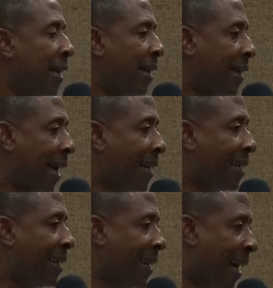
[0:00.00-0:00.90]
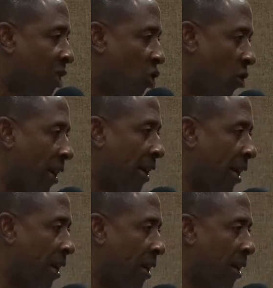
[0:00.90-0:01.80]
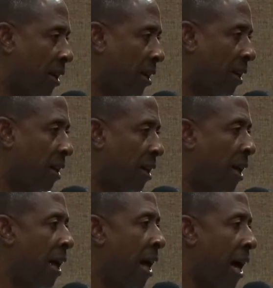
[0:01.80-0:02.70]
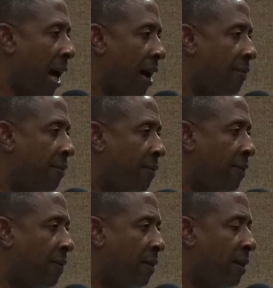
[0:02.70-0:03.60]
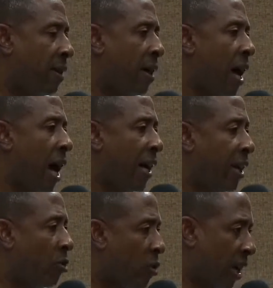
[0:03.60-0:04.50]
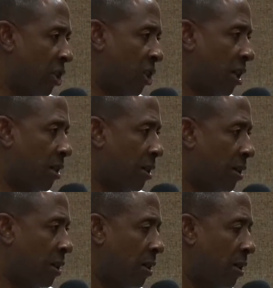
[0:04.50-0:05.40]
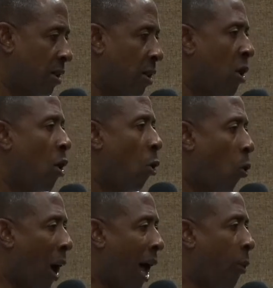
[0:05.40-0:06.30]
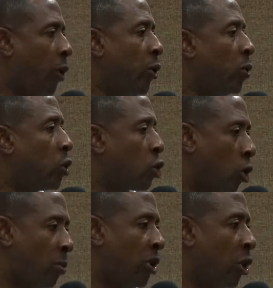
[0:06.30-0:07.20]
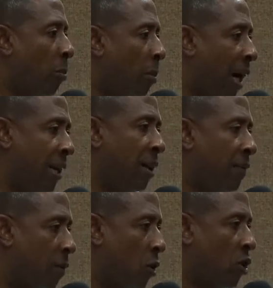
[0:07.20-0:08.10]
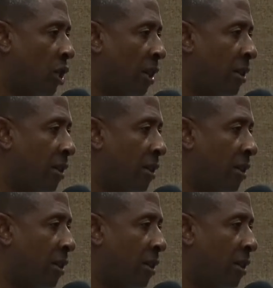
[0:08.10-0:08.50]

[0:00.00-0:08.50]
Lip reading: can naturally have an erection, why would you trouble your bodily function?